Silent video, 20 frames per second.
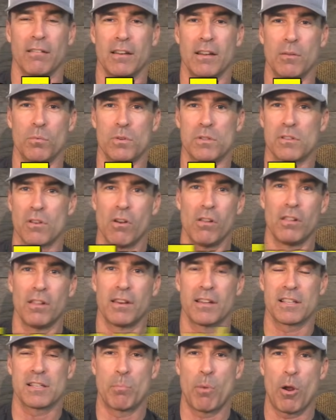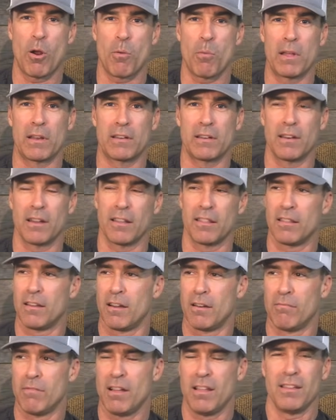was all an experiment, and I
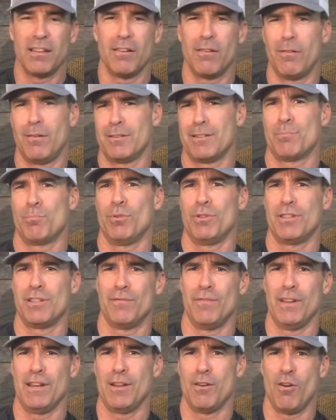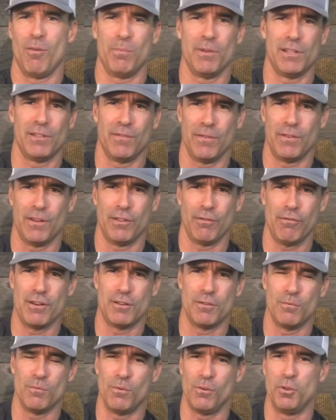thought, well, you know, I'll just put this video up. Is 53
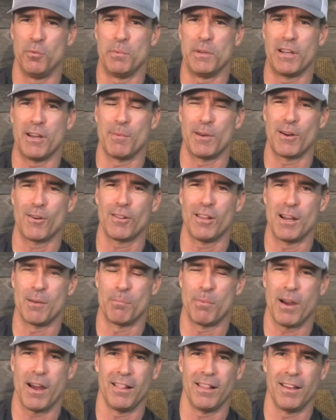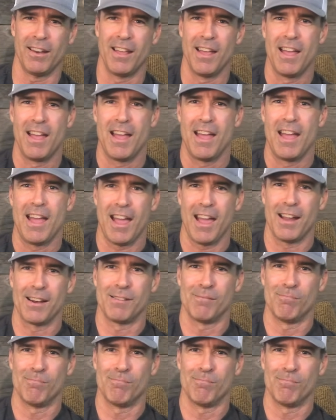too old to become an airline pilot? And